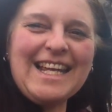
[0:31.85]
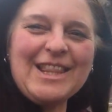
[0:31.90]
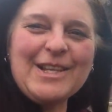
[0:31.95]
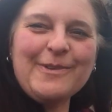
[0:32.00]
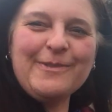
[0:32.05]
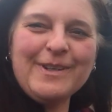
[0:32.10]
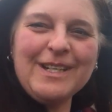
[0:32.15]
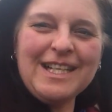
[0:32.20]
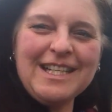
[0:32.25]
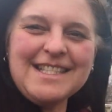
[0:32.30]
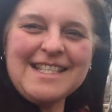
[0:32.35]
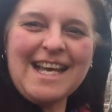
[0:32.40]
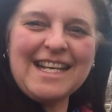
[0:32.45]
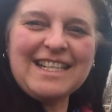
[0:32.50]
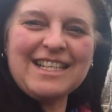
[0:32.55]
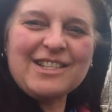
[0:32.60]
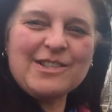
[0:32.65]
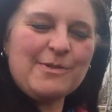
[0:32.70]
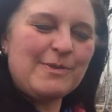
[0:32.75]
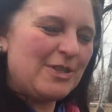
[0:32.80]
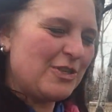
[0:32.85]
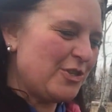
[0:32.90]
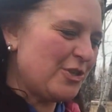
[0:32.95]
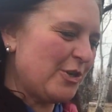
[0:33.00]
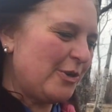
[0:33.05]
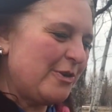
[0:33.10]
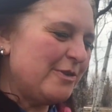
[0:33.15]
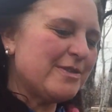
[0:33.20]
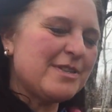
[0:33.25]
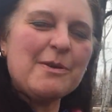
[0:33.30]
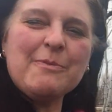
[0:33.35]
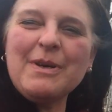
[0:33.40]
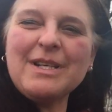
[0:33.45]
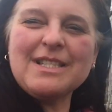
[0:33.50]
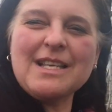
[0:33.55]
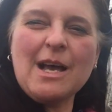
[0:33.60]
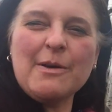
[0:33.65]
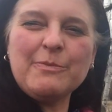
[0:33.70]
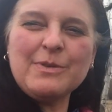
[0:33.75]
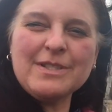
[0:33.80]
in the woods, and I just want to show you some
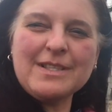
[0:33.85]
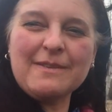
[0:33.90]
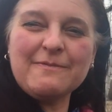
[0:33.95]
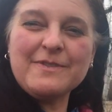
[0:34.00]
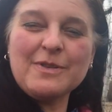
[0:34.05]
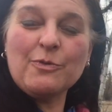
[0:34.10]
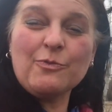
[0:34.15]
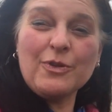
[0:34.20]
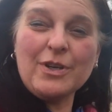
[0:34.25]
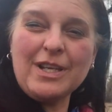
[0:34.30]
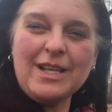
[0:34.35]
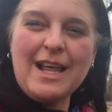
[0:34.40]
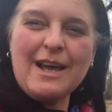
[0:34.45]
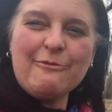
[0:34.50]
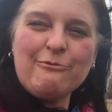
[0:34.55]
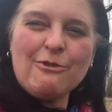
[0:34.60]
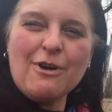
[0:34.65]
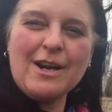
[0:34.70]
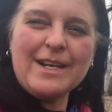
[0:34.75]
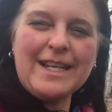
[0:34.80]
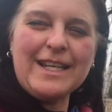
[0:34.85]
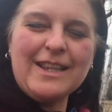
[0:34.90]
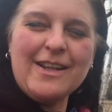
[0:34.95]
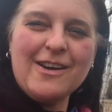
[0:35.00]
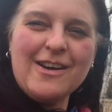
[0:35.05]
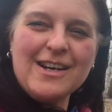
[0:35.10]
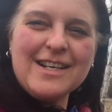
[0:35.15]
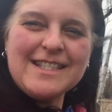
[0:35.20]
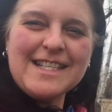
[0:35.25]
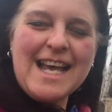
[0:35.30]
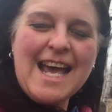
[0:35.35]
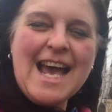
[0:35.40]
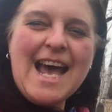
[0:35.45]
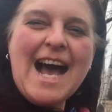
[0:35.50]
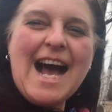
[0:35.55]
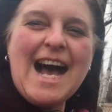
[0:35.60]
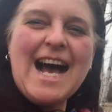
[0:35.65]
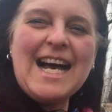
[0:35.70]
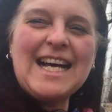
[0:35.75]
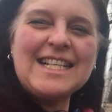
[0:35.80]
examples of some real life rotting logs
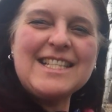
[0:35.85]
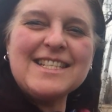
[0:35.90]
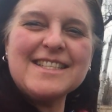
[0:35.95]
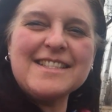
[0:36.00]
uh,